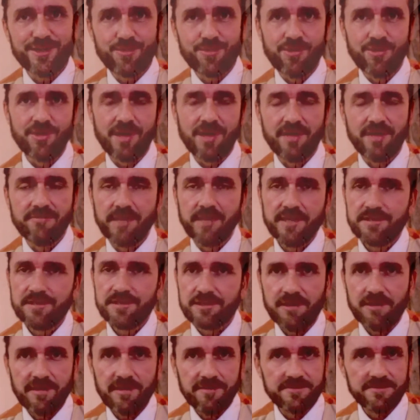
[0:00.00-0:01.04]
work, I race
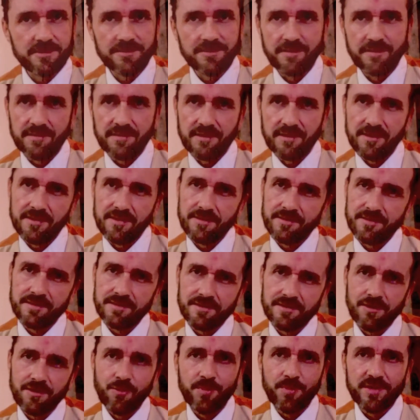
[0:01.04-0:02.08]
off to the theater,
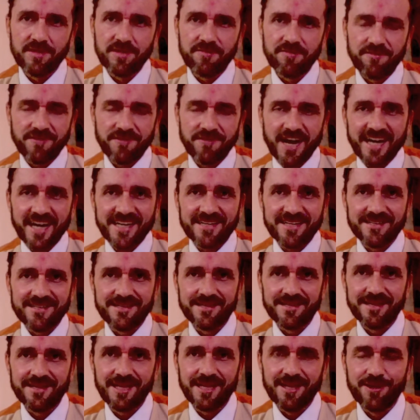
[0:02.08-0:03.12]
hoping to find
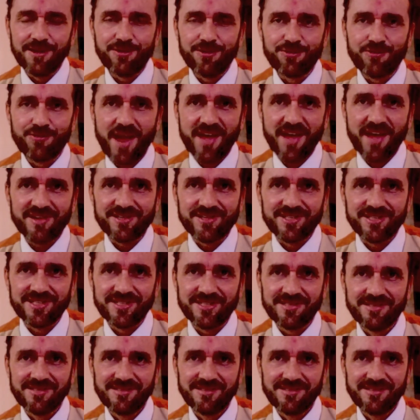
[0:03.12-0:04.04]
a little rest.